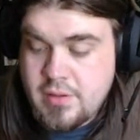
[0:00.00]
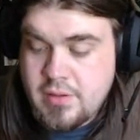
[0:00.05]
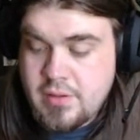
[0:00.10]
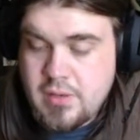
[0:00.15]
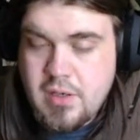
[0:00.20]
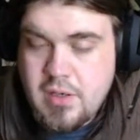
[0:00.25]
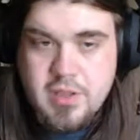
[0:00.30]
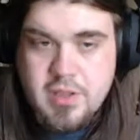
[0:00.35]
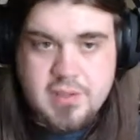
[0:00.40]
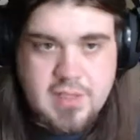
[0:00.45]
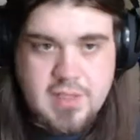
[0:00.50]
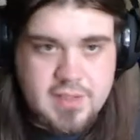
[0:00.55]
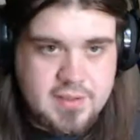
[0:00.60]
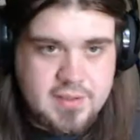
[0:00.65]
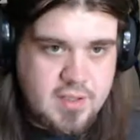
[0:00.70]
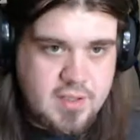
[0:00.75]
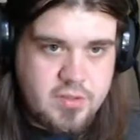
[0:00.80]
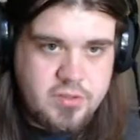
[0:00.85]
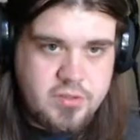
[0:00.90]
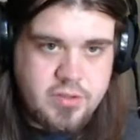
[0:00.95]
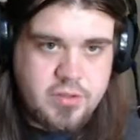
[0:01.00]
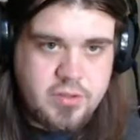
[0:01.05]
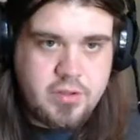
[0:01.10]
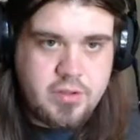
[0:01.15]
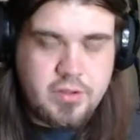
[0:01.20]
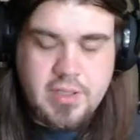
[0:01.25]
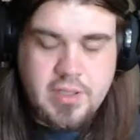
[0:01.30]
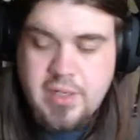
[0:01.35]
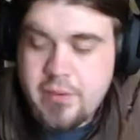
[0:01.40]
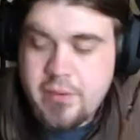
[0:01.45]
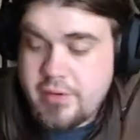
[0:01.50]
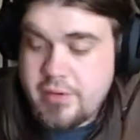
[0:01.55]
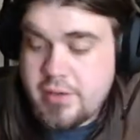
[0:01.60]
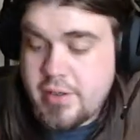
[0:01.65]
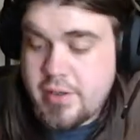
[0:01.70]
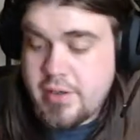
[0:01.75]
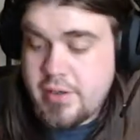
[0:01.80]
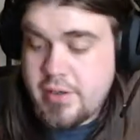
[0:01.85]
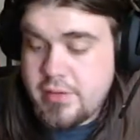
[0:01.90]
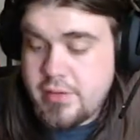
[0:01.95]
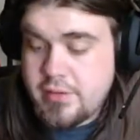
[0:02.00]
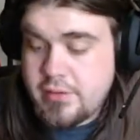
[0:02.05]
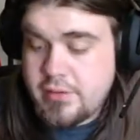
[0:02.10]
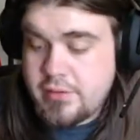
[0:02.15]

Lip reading: Always liked Dale Jr. He retired.